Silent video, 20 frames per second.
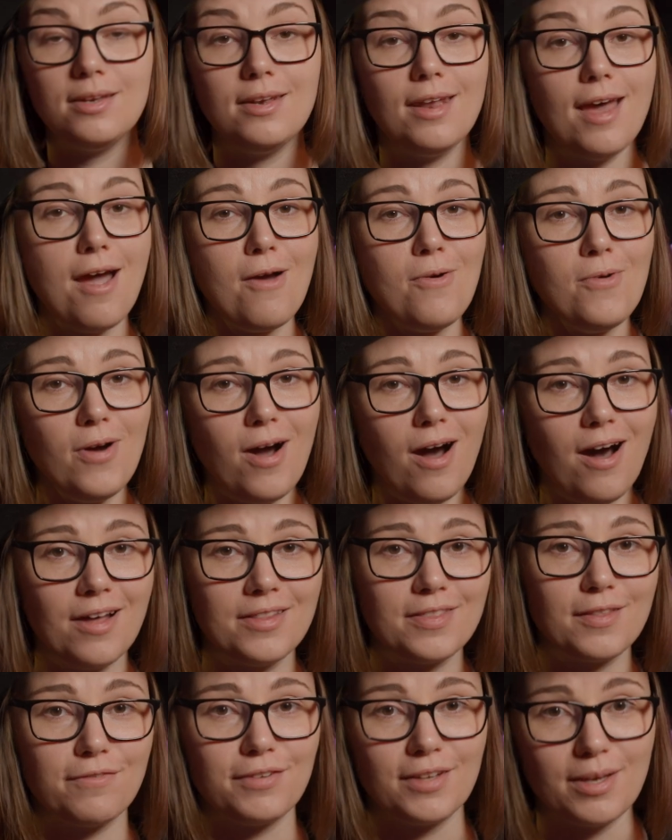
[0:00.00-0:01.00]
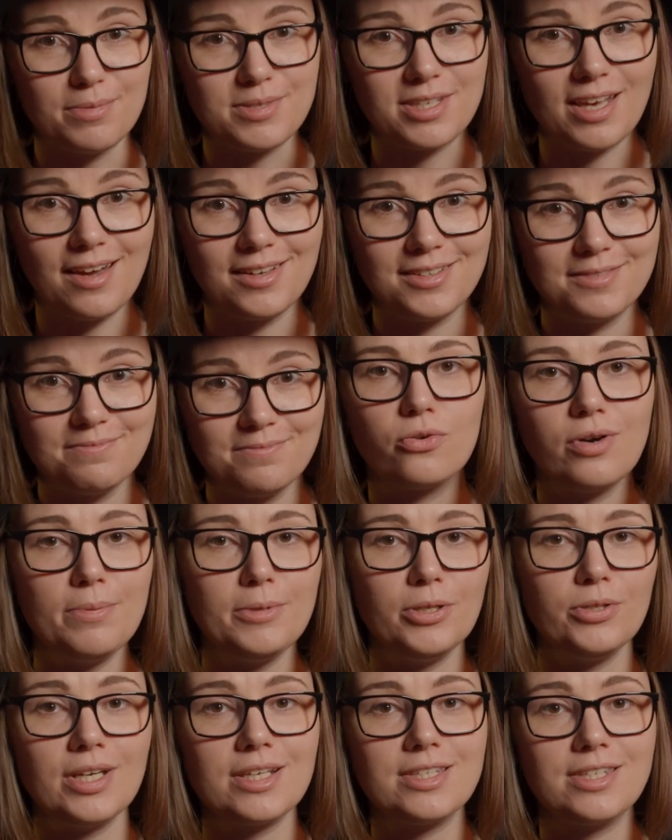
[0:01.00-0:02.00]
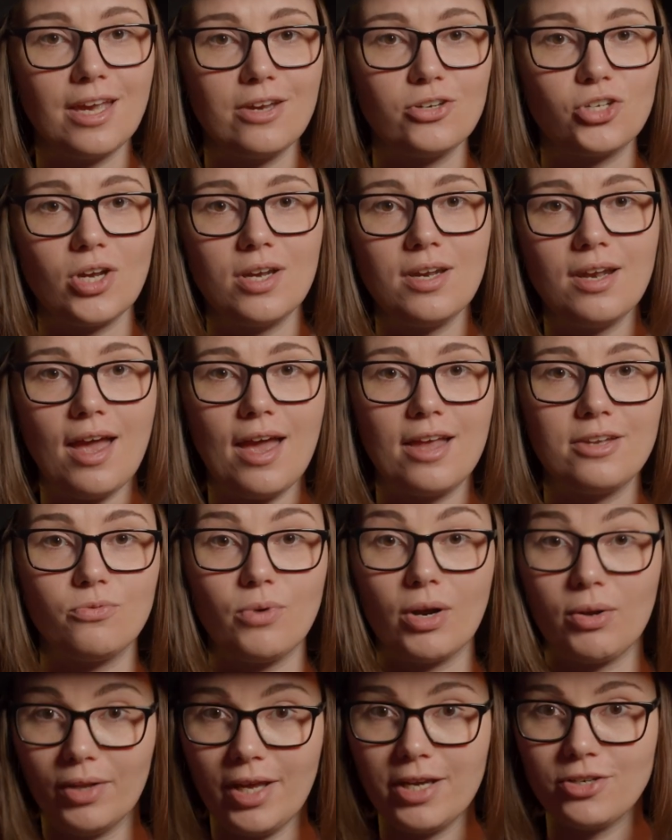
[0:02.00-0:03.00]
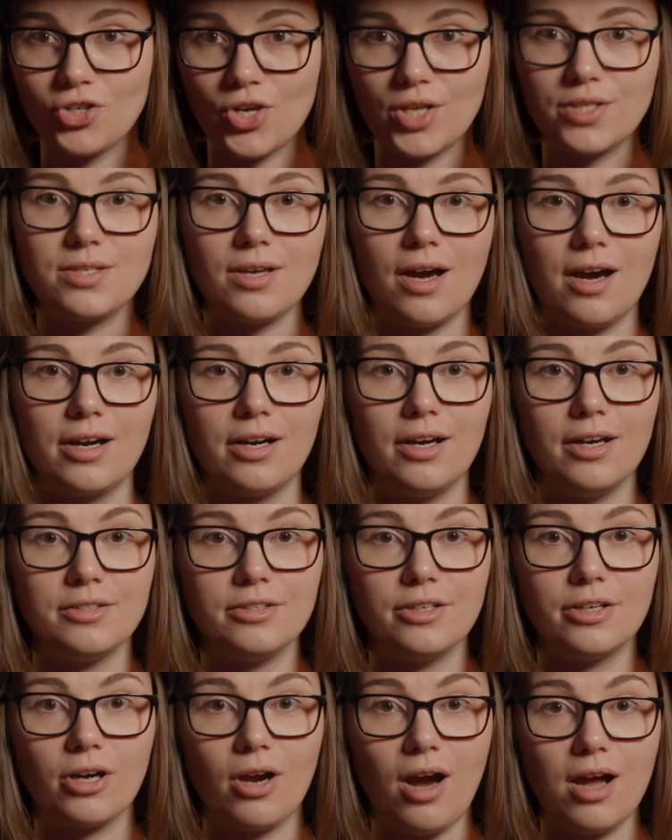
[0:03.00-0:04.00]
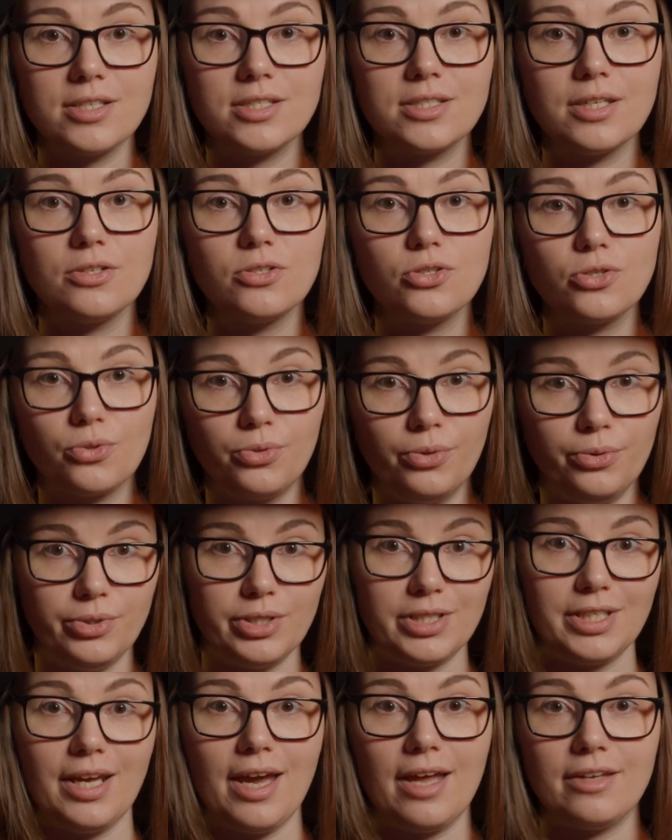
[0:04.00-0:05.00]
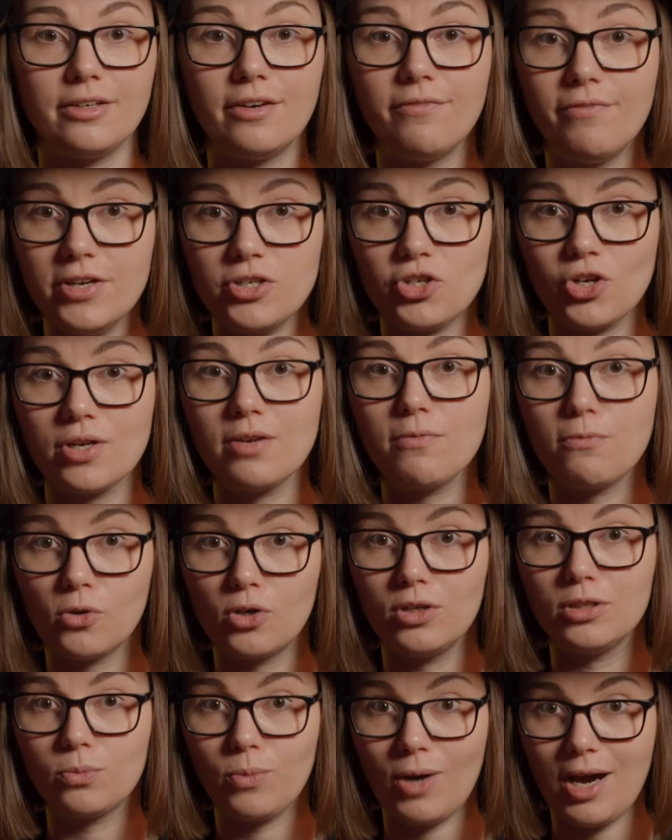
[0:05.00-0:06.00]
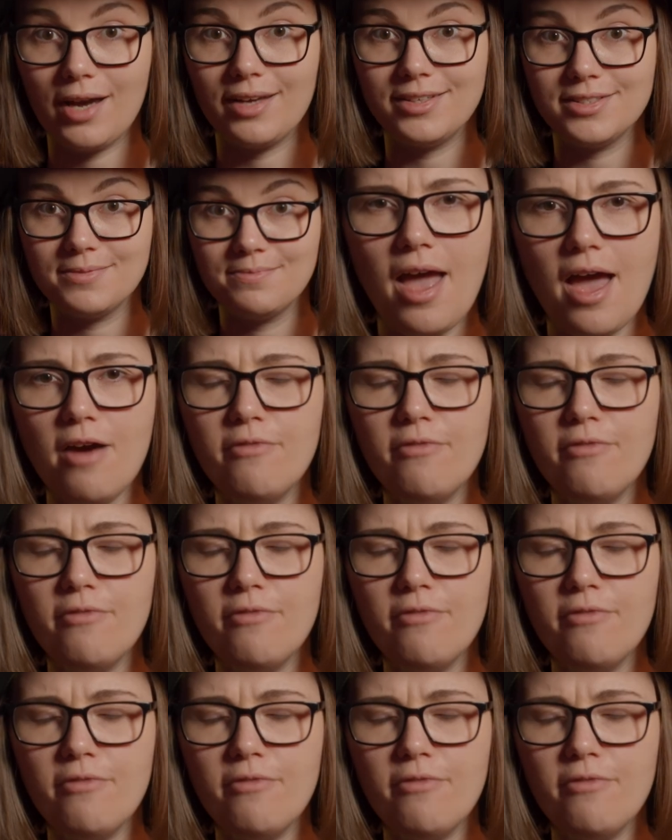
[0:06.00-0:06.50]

Now, on the flip side, crypto taxation and regulations are under constant scrutiny and revision worldwide.